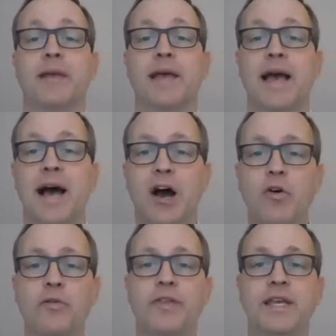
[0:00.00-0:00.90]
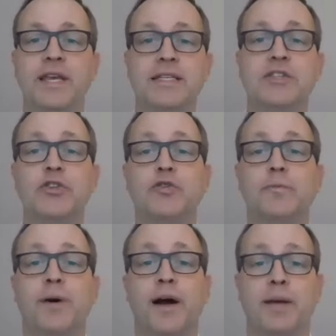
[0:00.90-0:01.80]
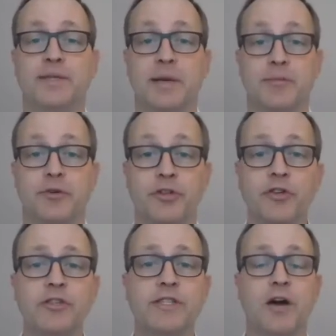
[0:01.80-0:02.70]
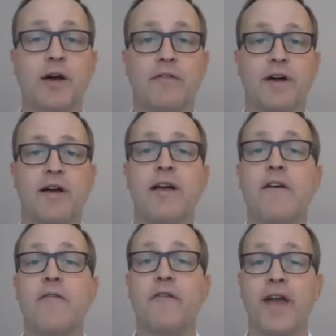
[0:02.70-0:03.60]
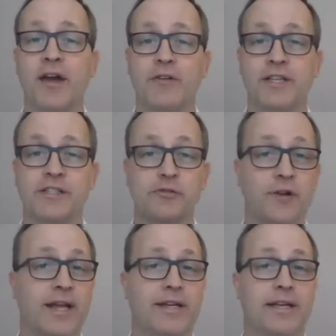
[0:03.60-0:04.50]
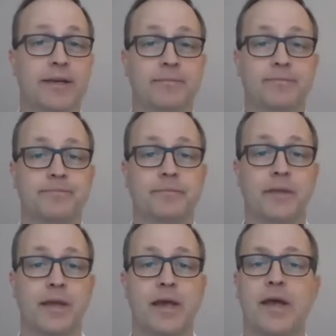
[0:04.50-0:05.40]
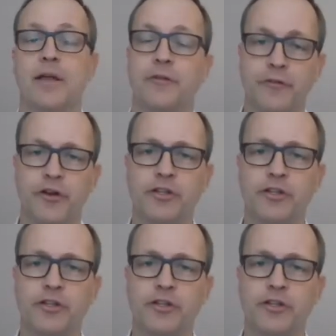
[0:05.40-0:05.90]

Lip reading: How these new pipes are produced, however, varies greatly. In the first